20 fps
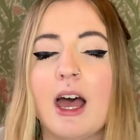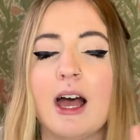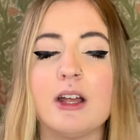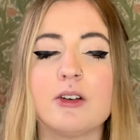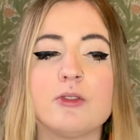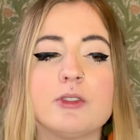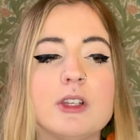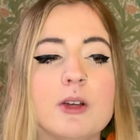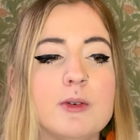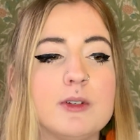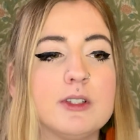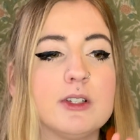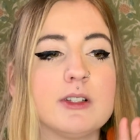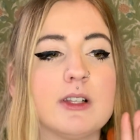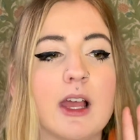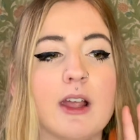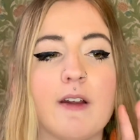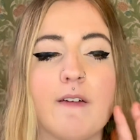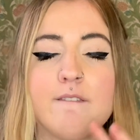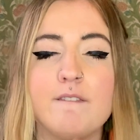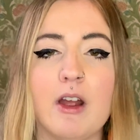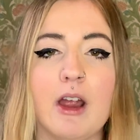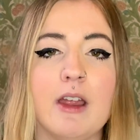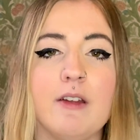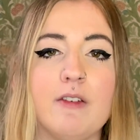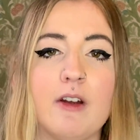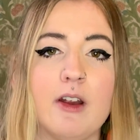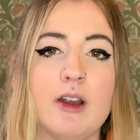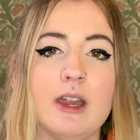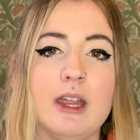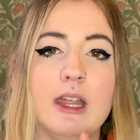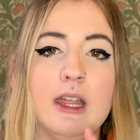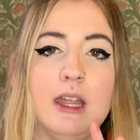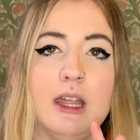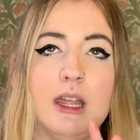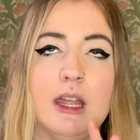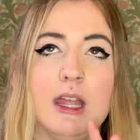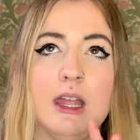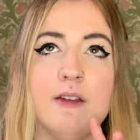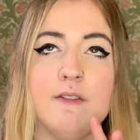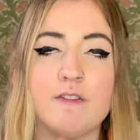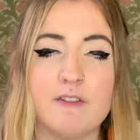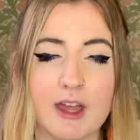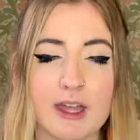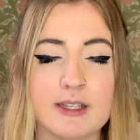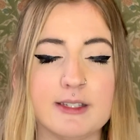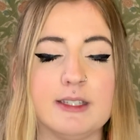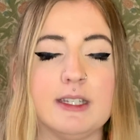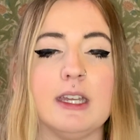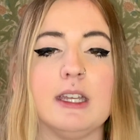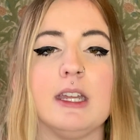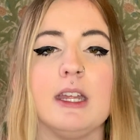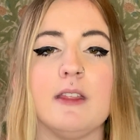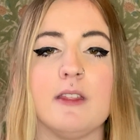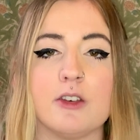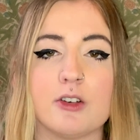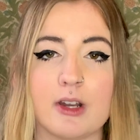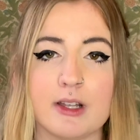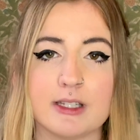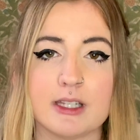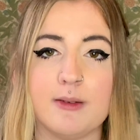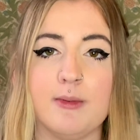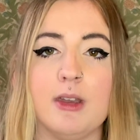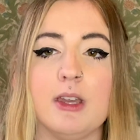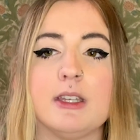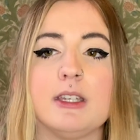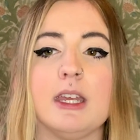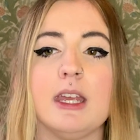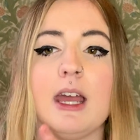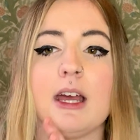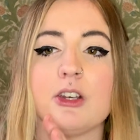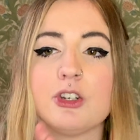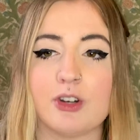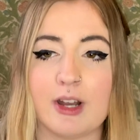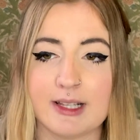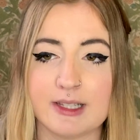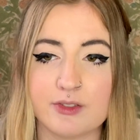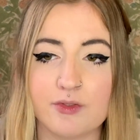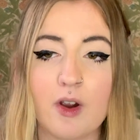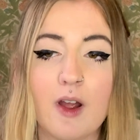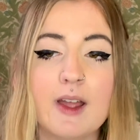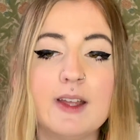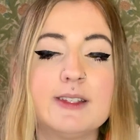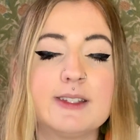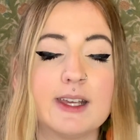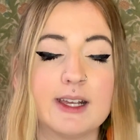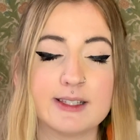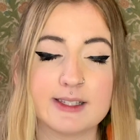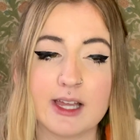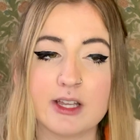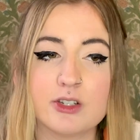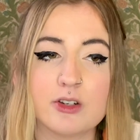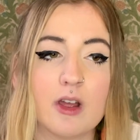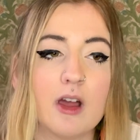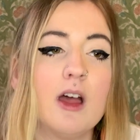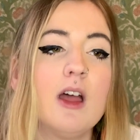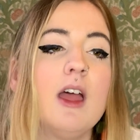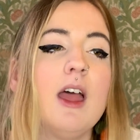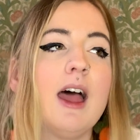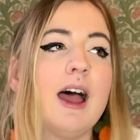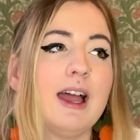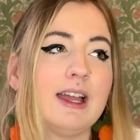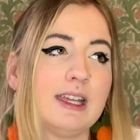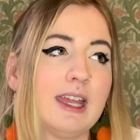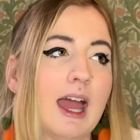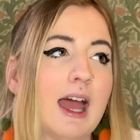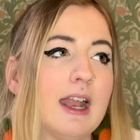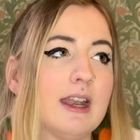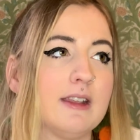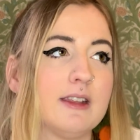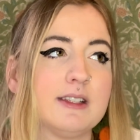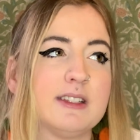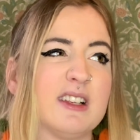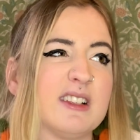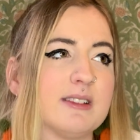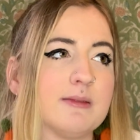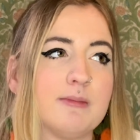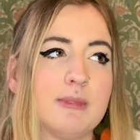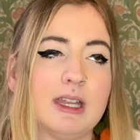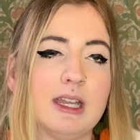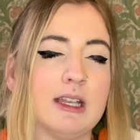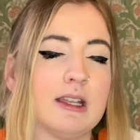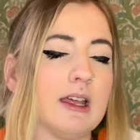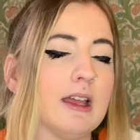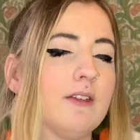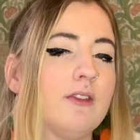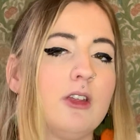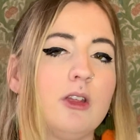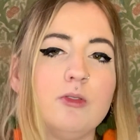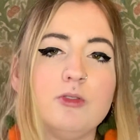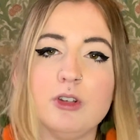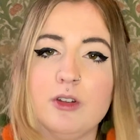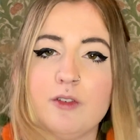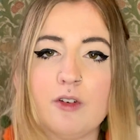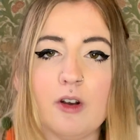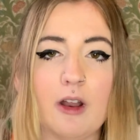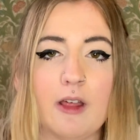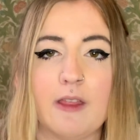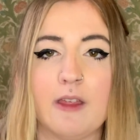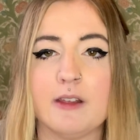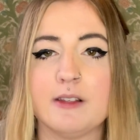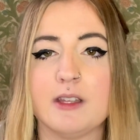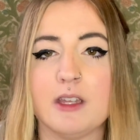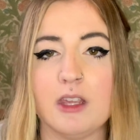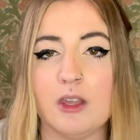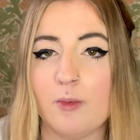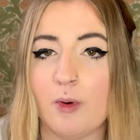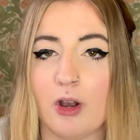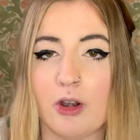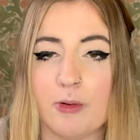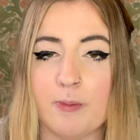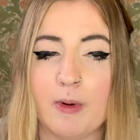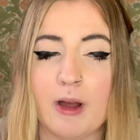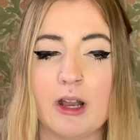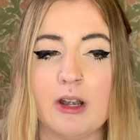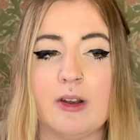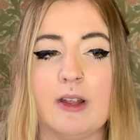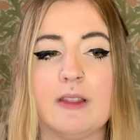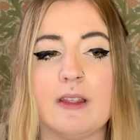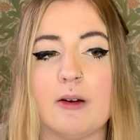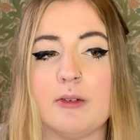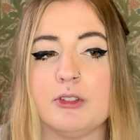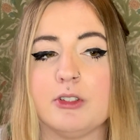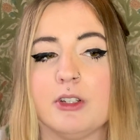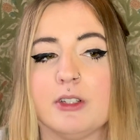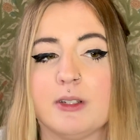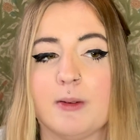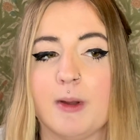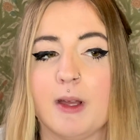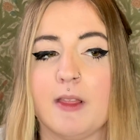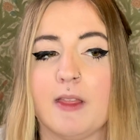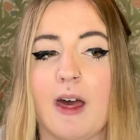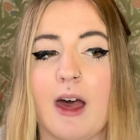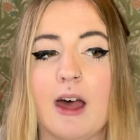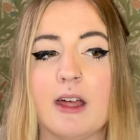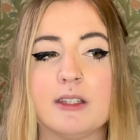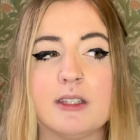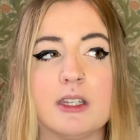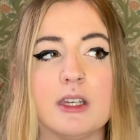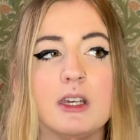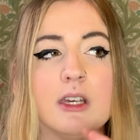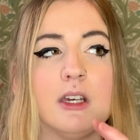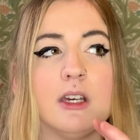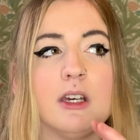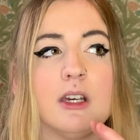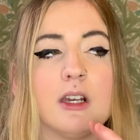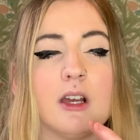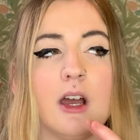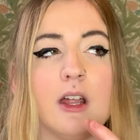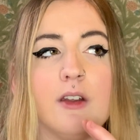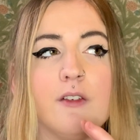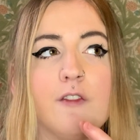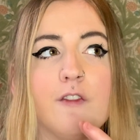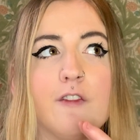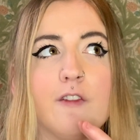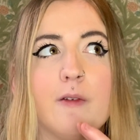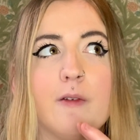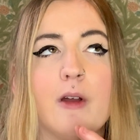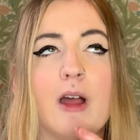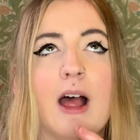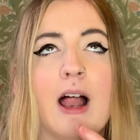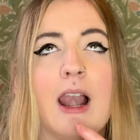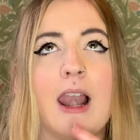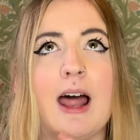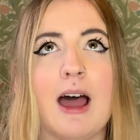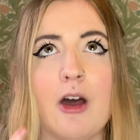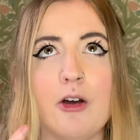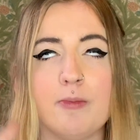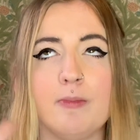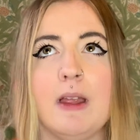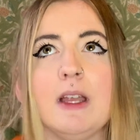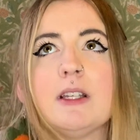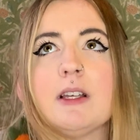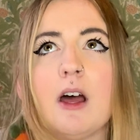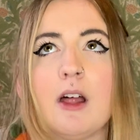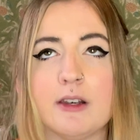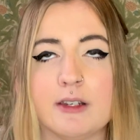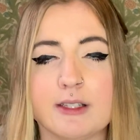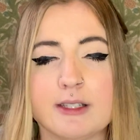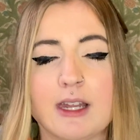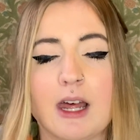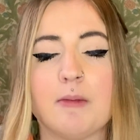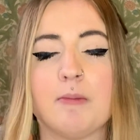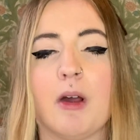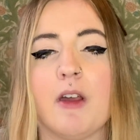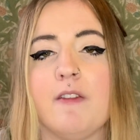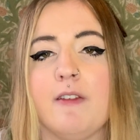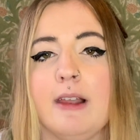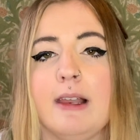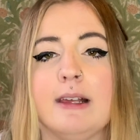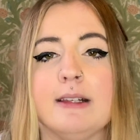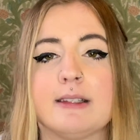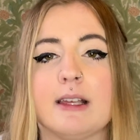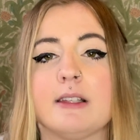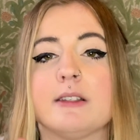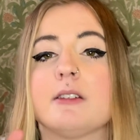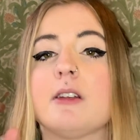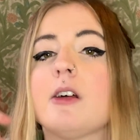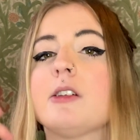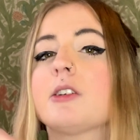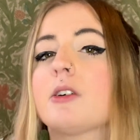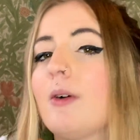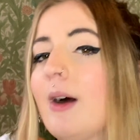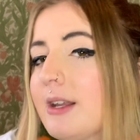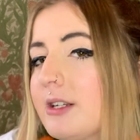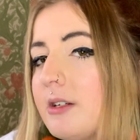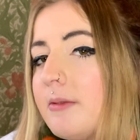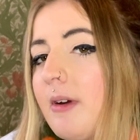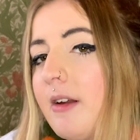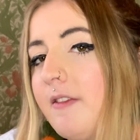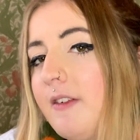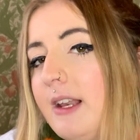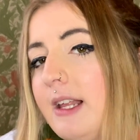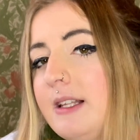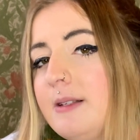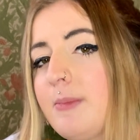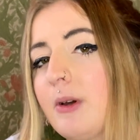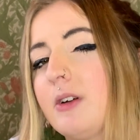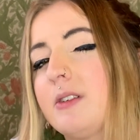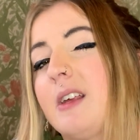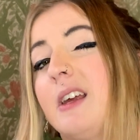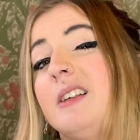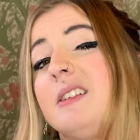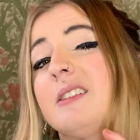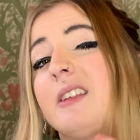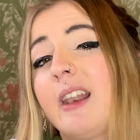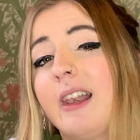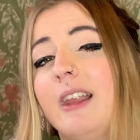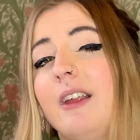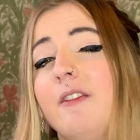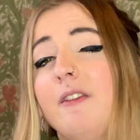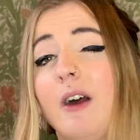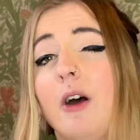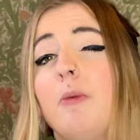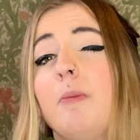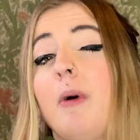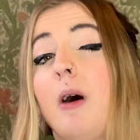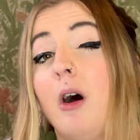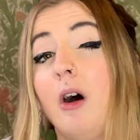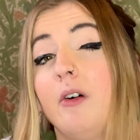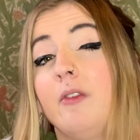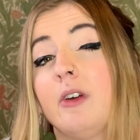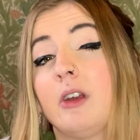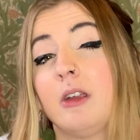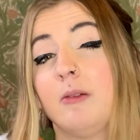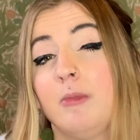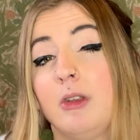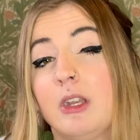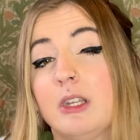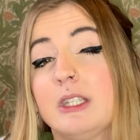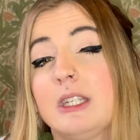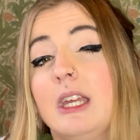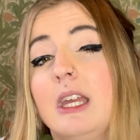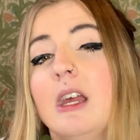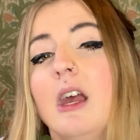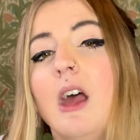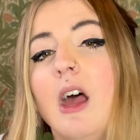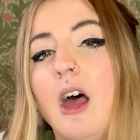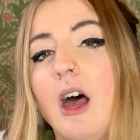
And also was just very, very invested in the trans community and trans rights, etc. Again, this doesn't mean that if you do feel like this that you are non-binary. That was just something that kind of allowed me to understand my feelings and start to question my feelings, because I suddenly felt part of a community.